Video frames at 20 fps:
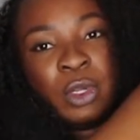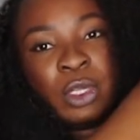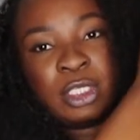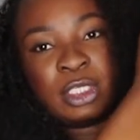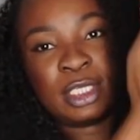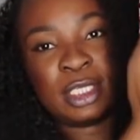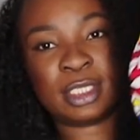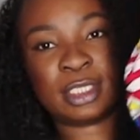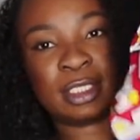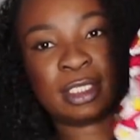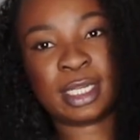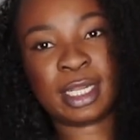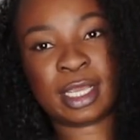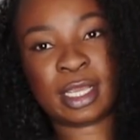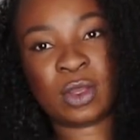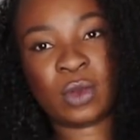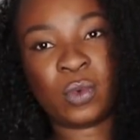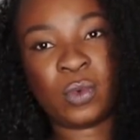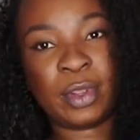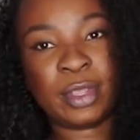which has
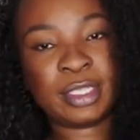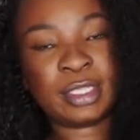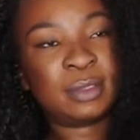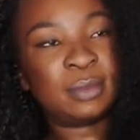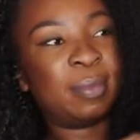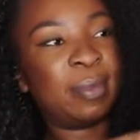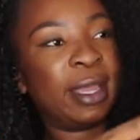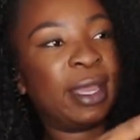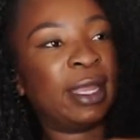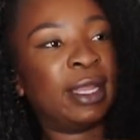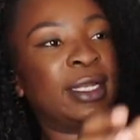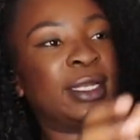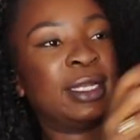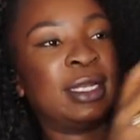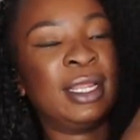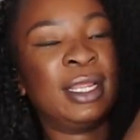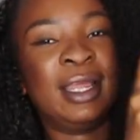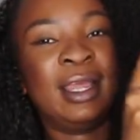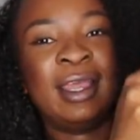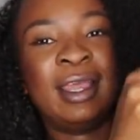like a
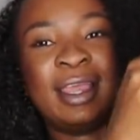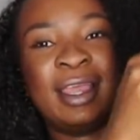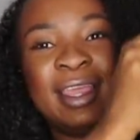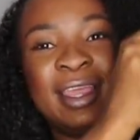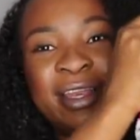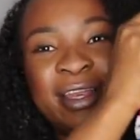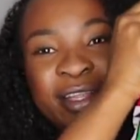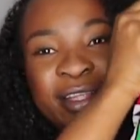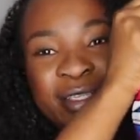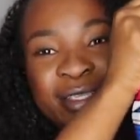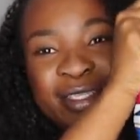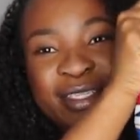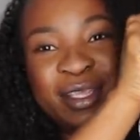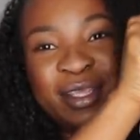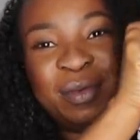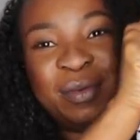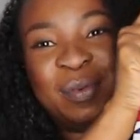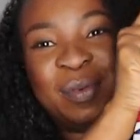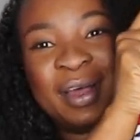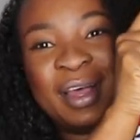waistband and a
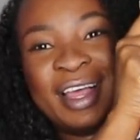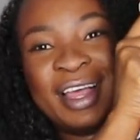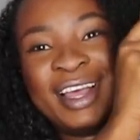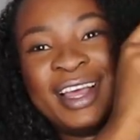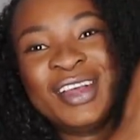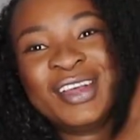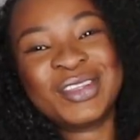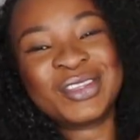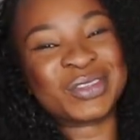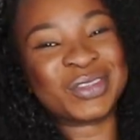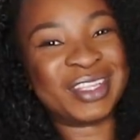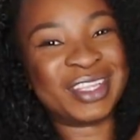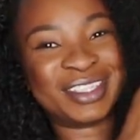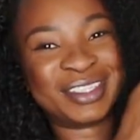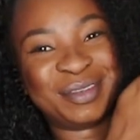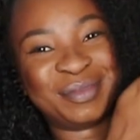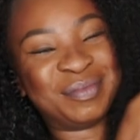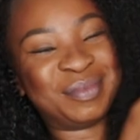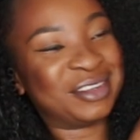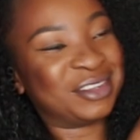zipper. So the
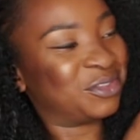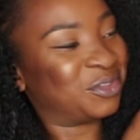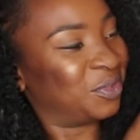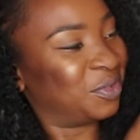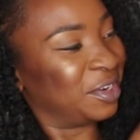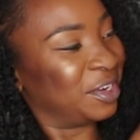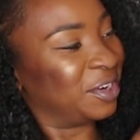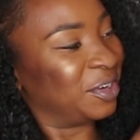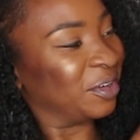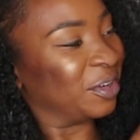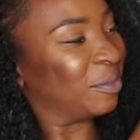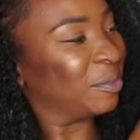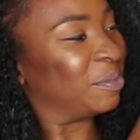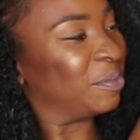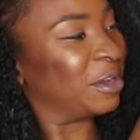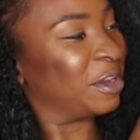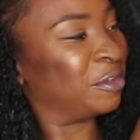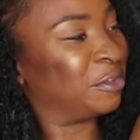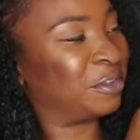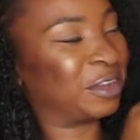zipper is really not
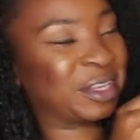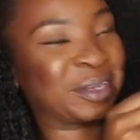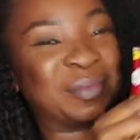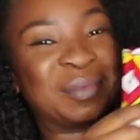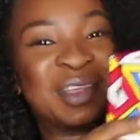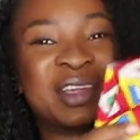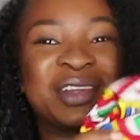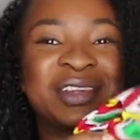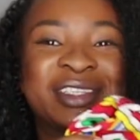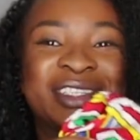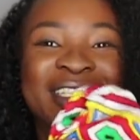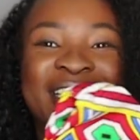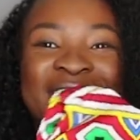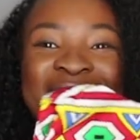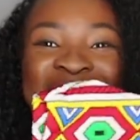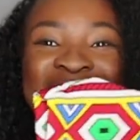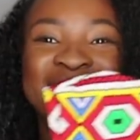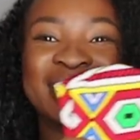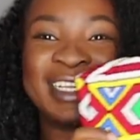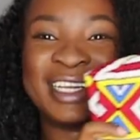perfect because,
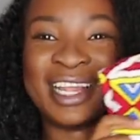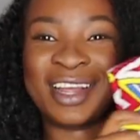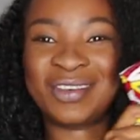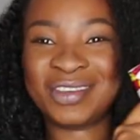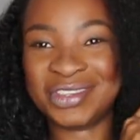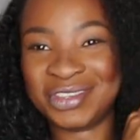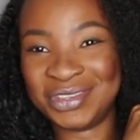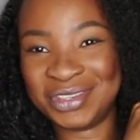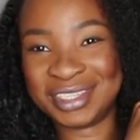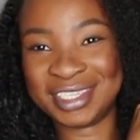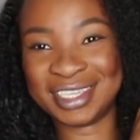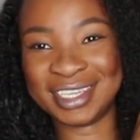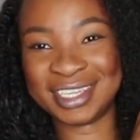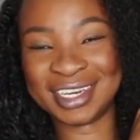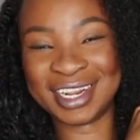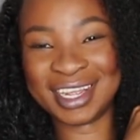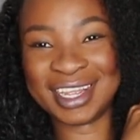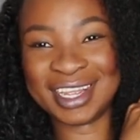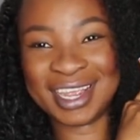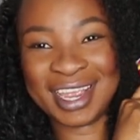like I said, I was
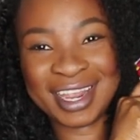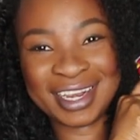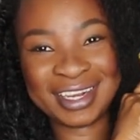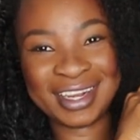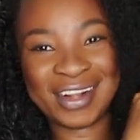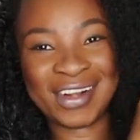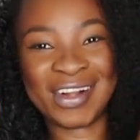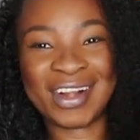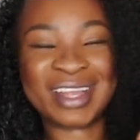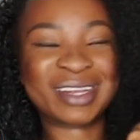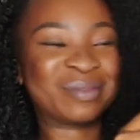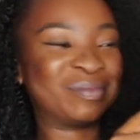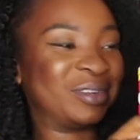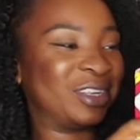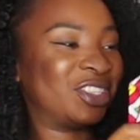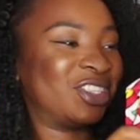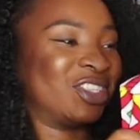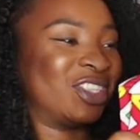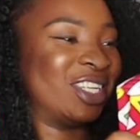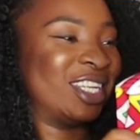using like a hand crank
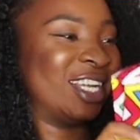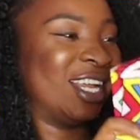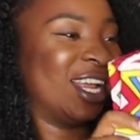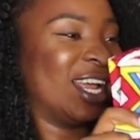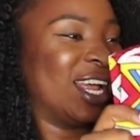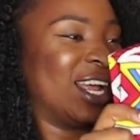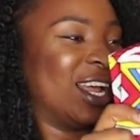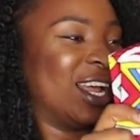machine.